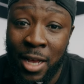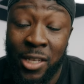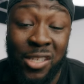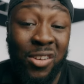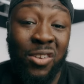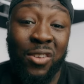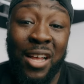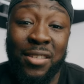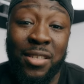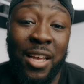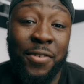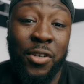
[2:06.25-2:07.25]
Certain
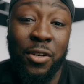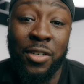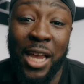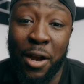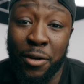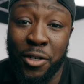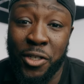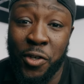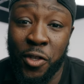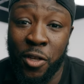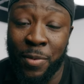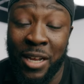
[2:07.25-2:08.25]
lenses have certain characters
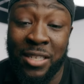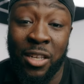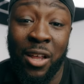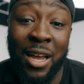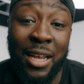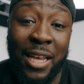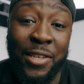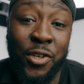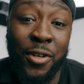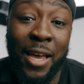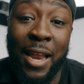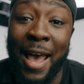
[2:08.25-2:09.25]
to them, and it's a lot
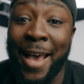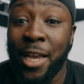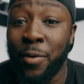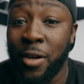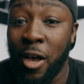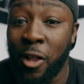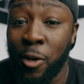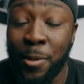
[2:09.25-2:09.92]
easier to get accurate color